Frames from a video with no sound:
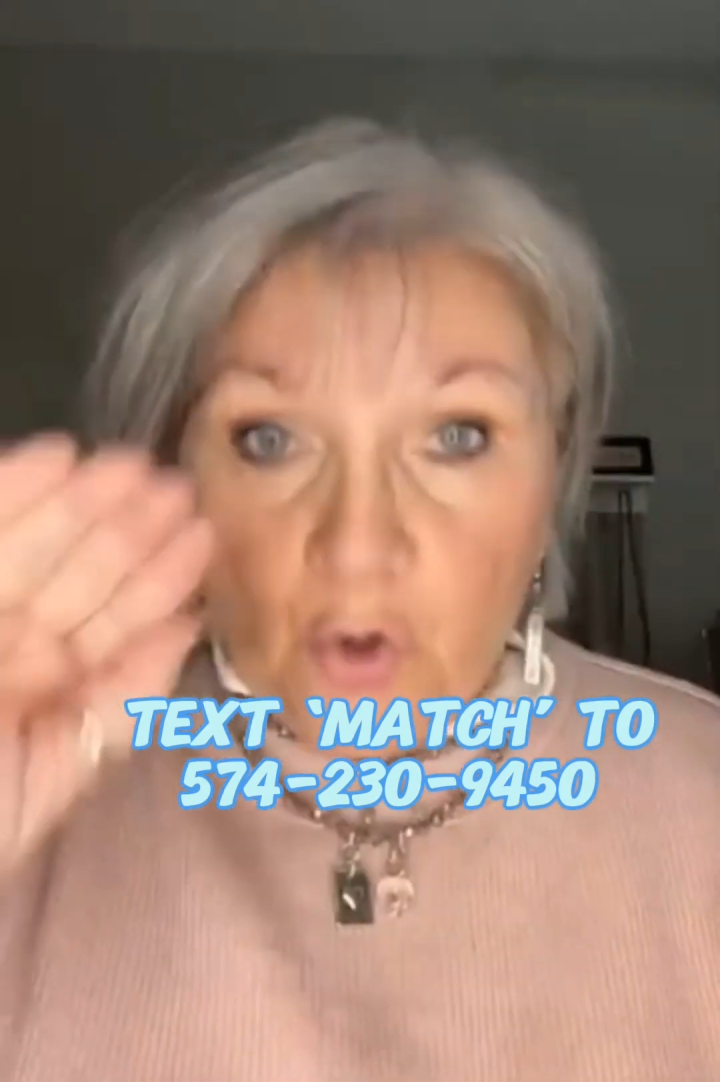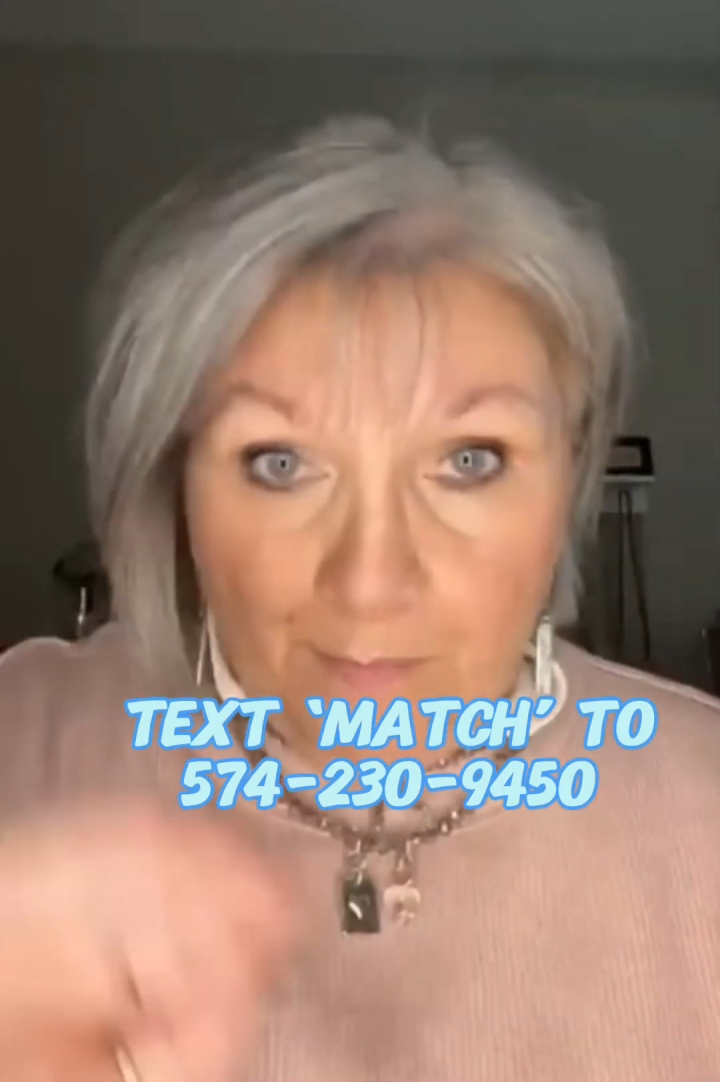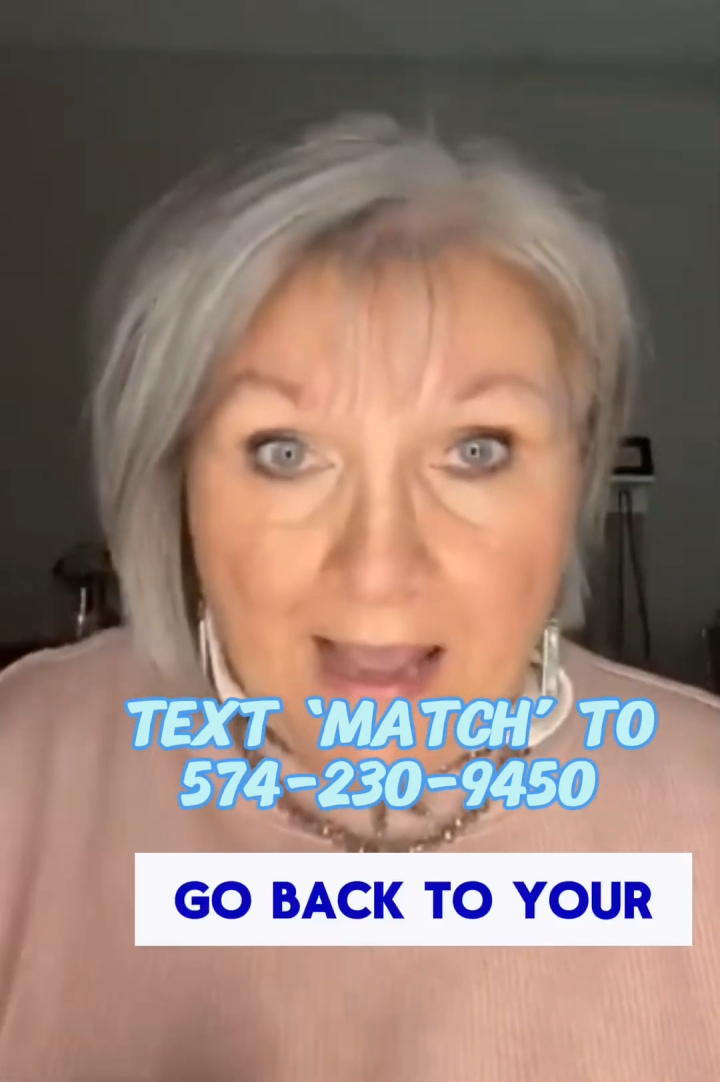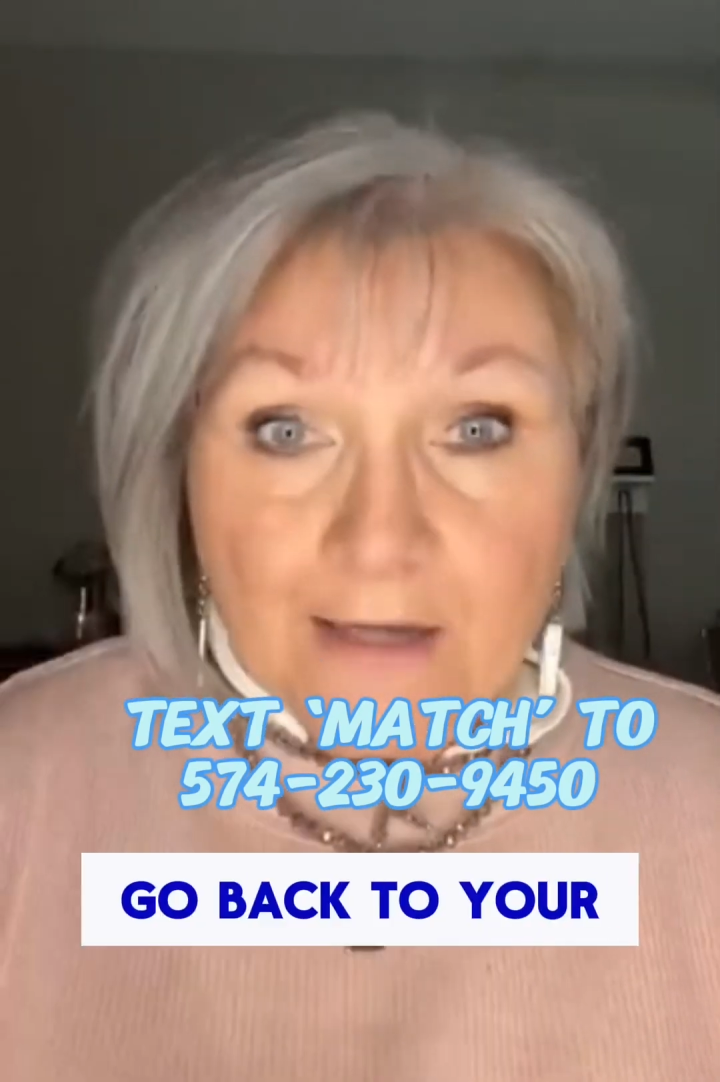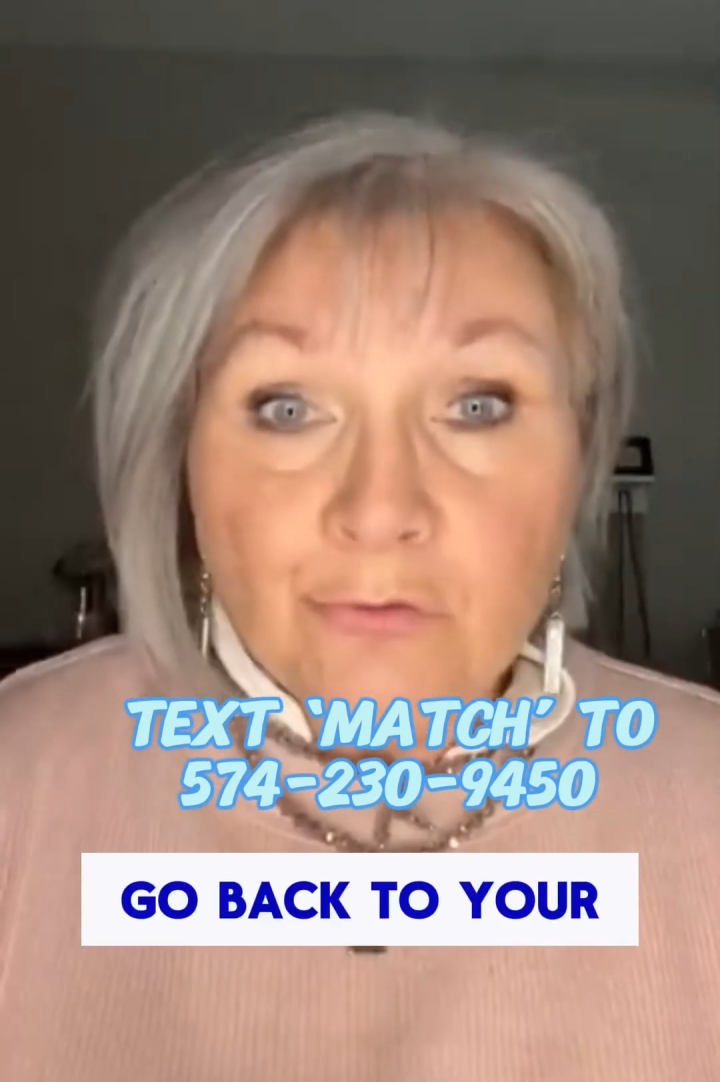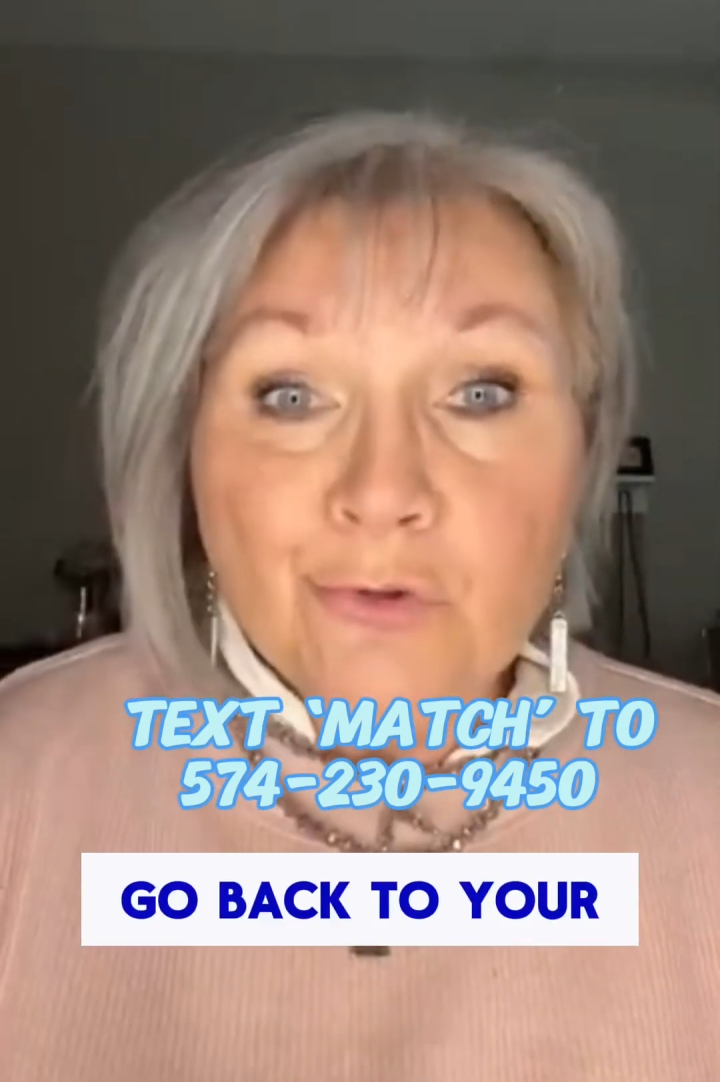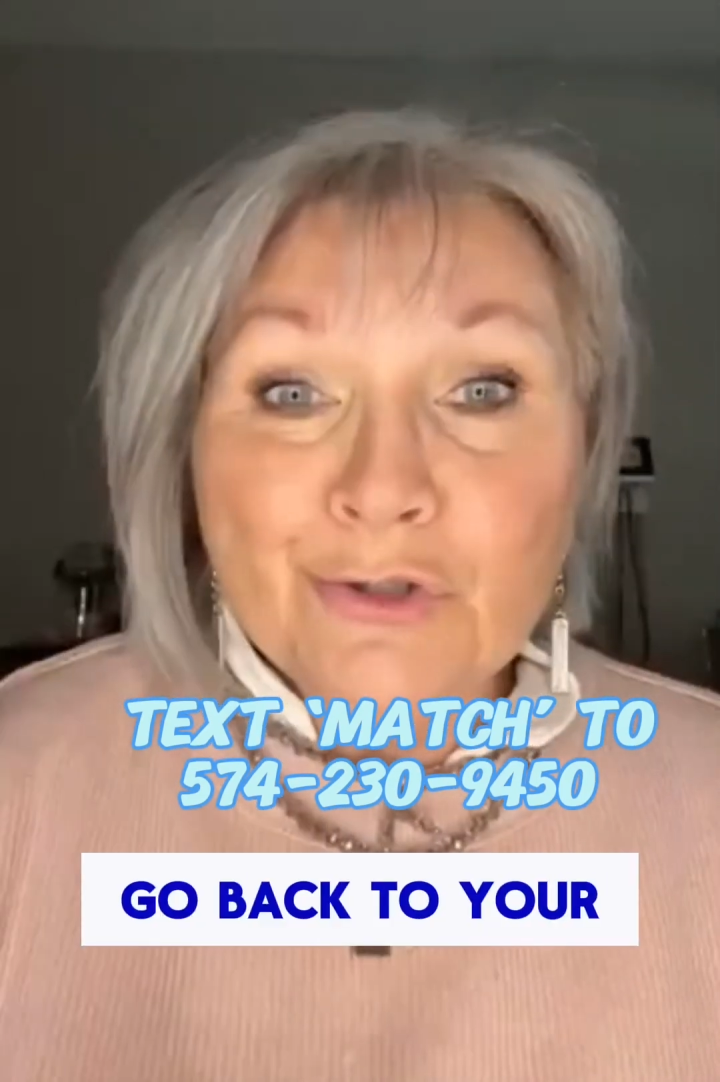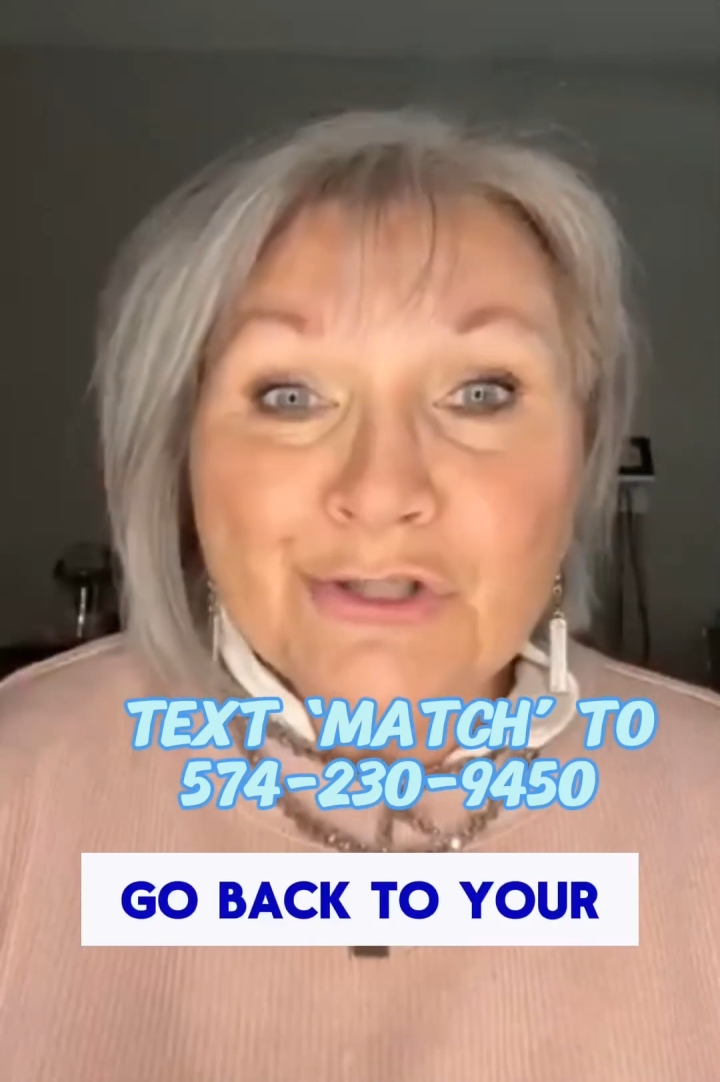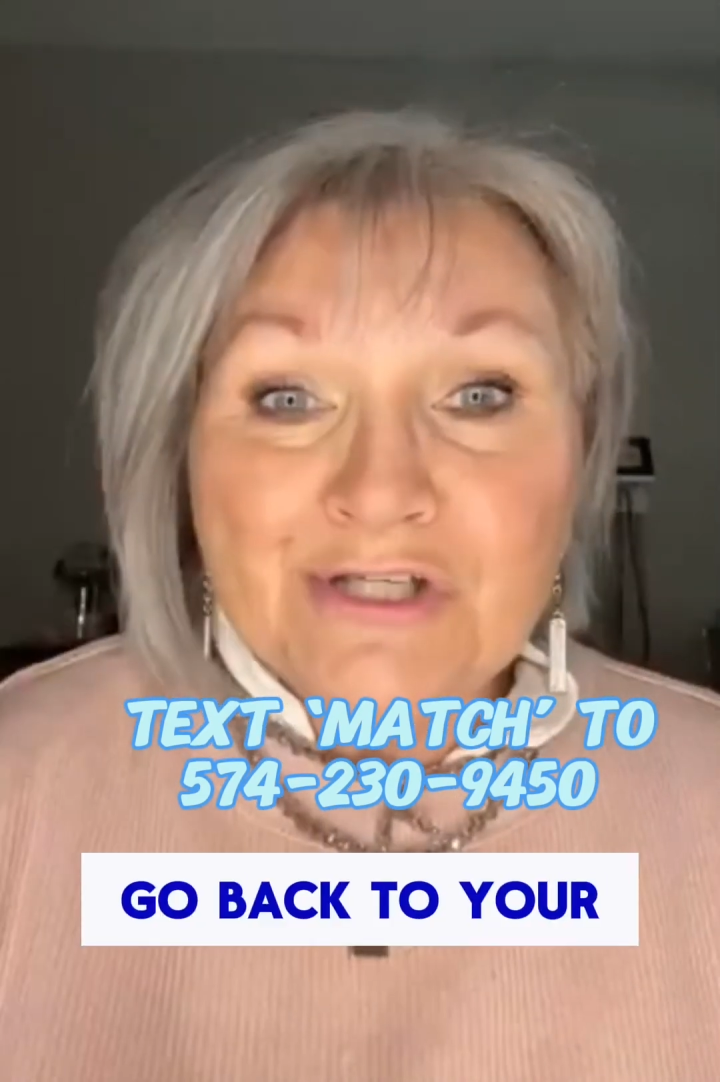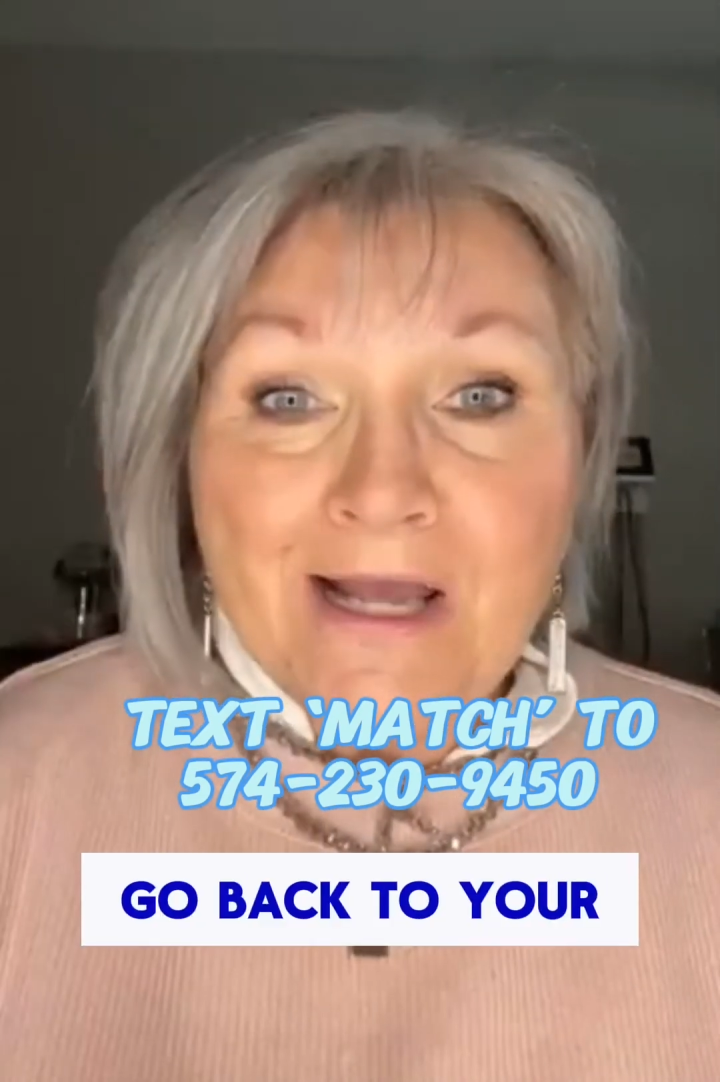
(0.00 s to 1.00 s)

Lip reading: Go back through your